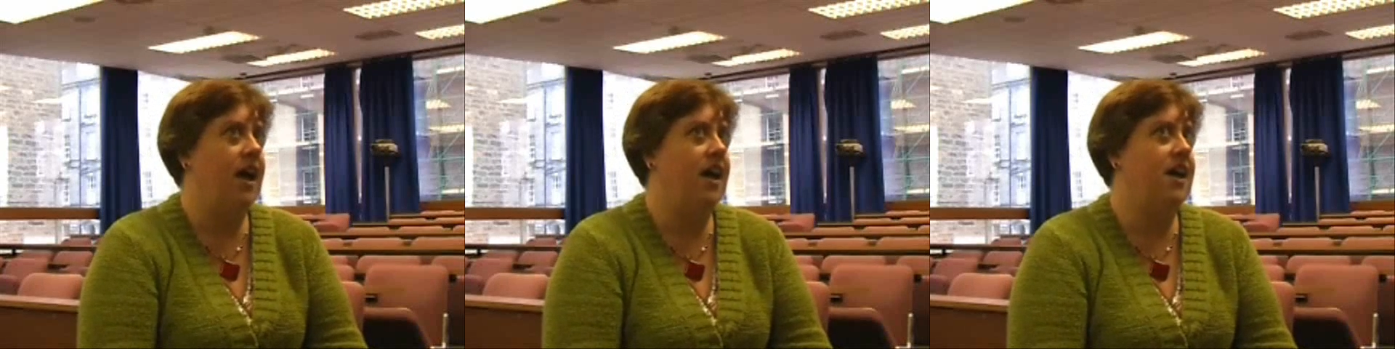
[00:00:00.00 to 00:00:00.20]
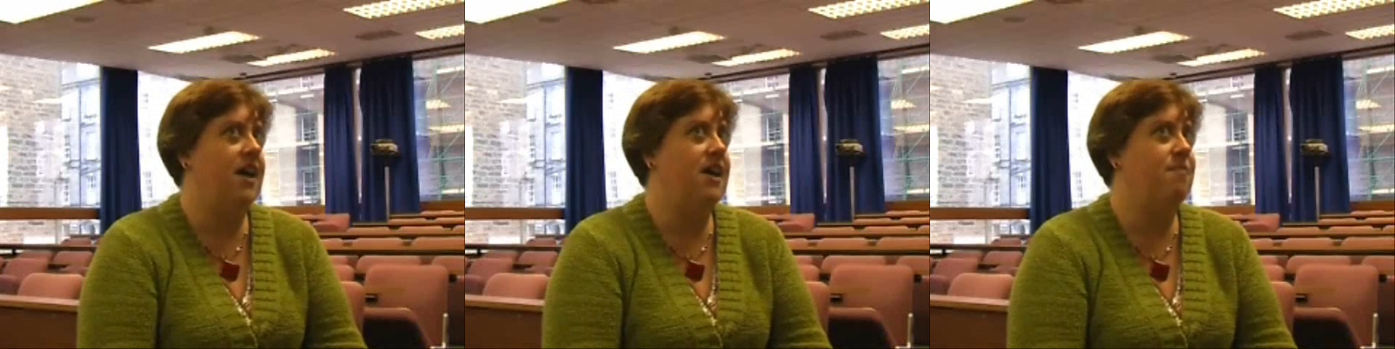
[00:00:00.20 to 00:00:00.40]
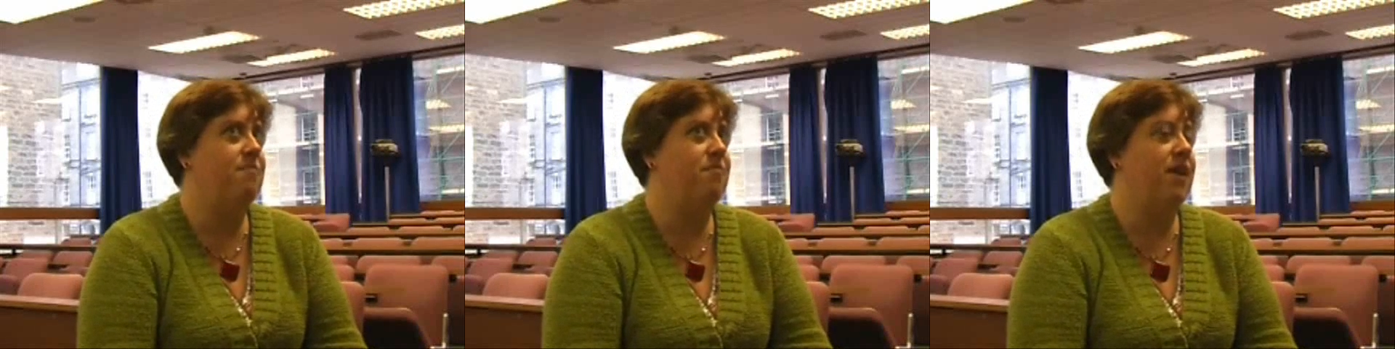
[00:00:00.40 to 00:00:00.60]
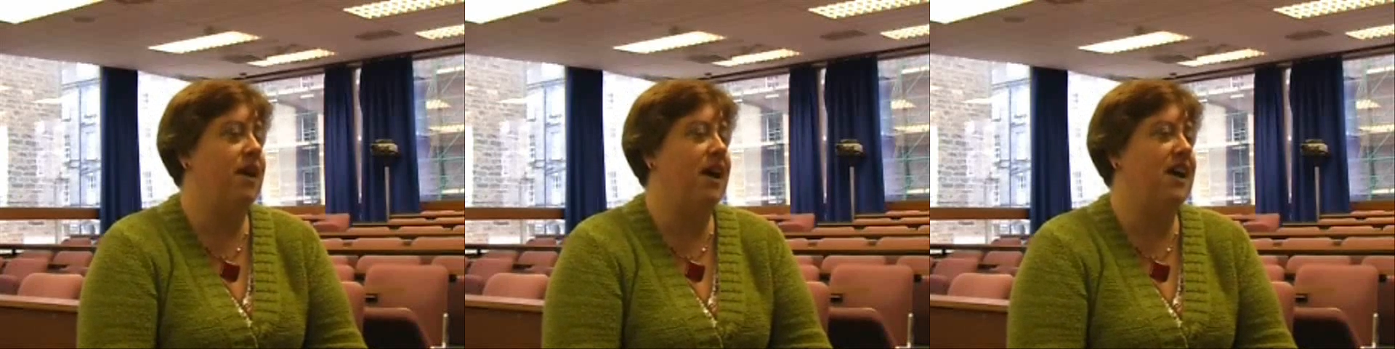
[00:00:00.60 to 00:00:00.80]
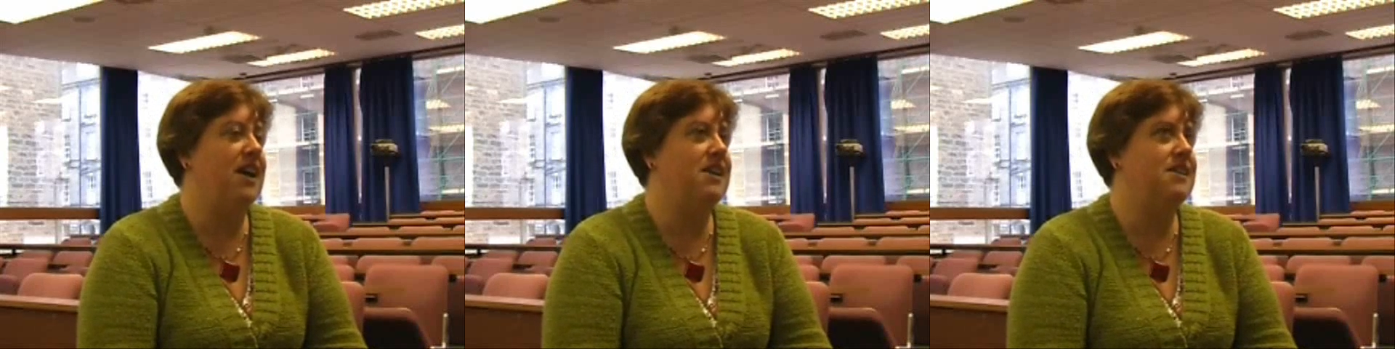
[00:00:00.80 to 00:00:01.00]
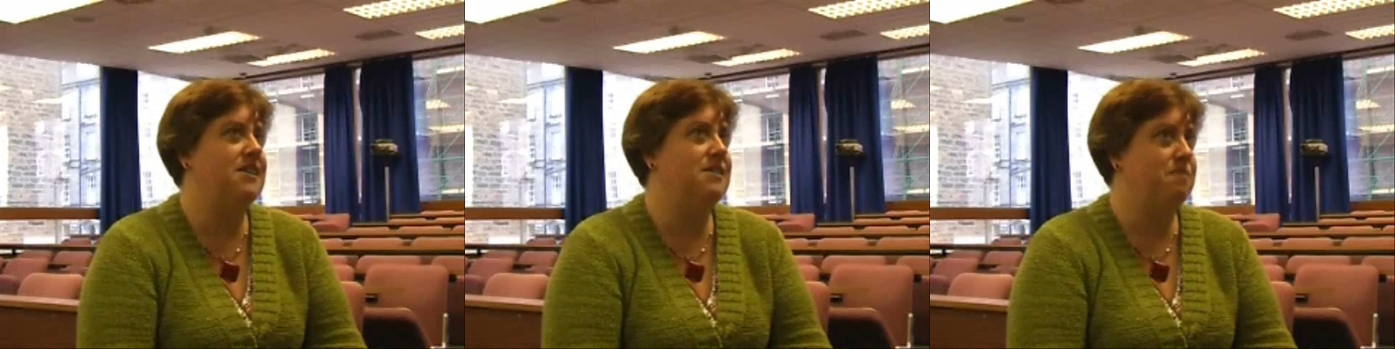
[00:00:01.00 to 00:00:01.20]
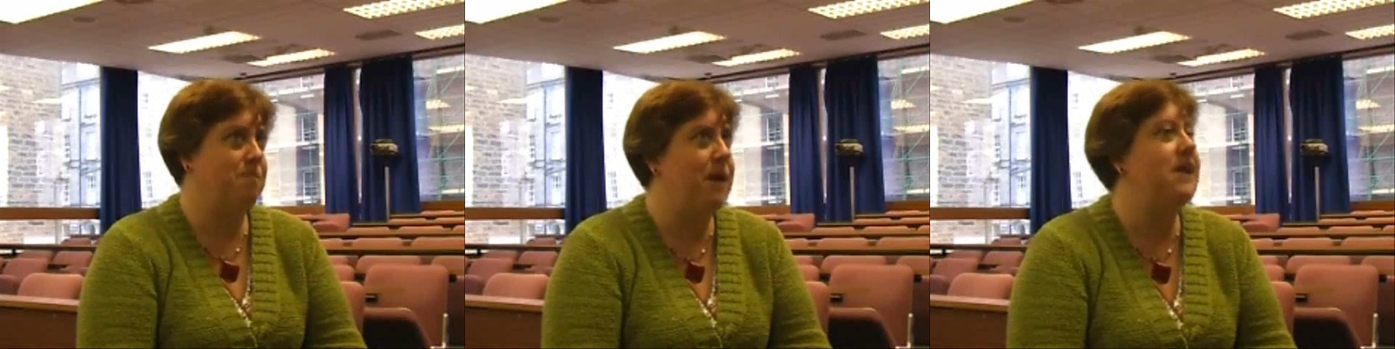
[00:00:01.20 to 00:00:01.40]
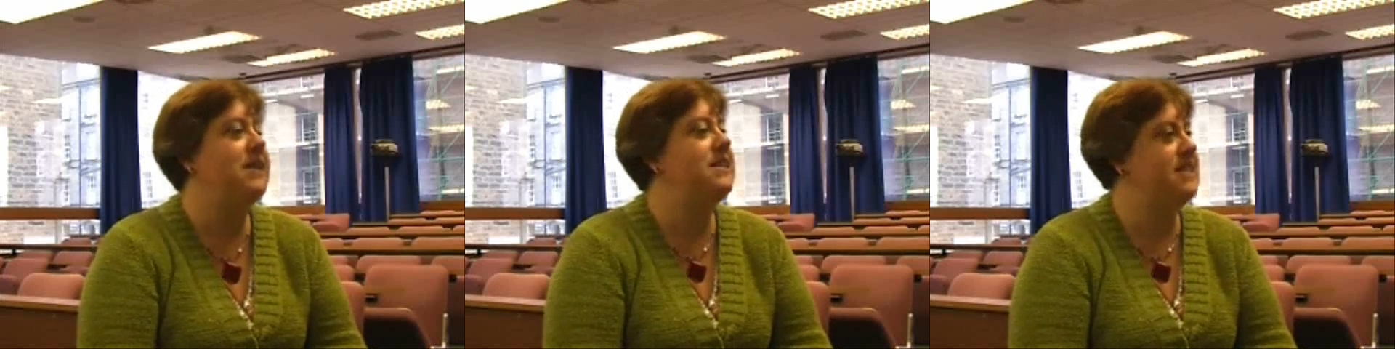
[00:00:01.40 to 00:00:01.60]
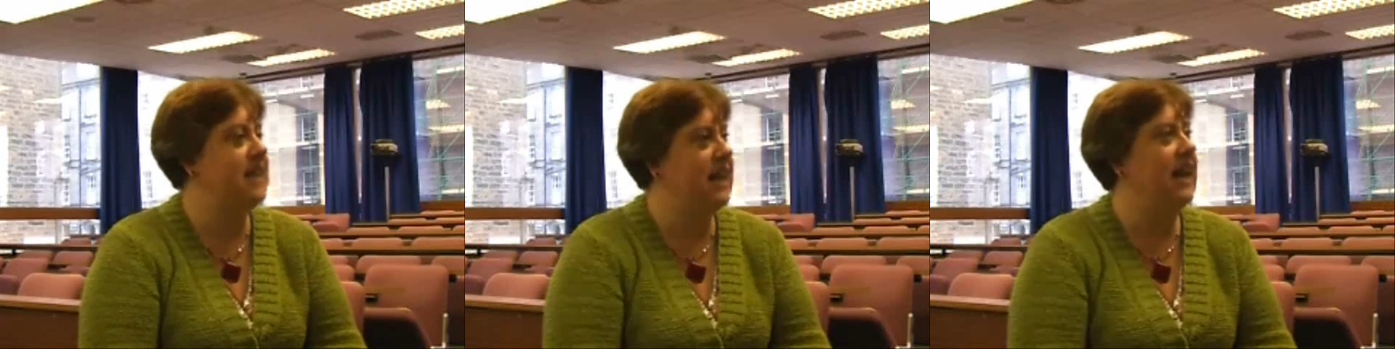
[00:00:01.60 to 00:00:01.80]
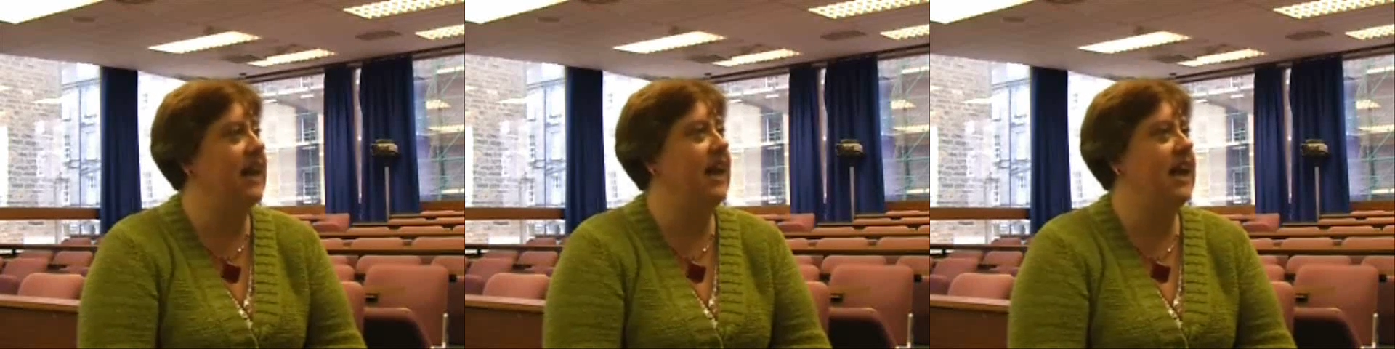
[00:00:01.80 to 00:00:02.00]
And
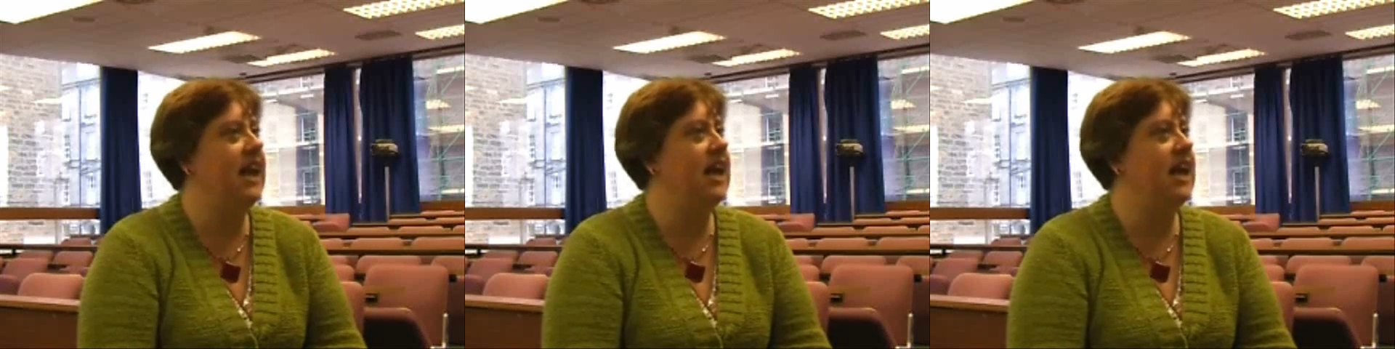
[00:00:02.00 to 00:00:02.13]
basically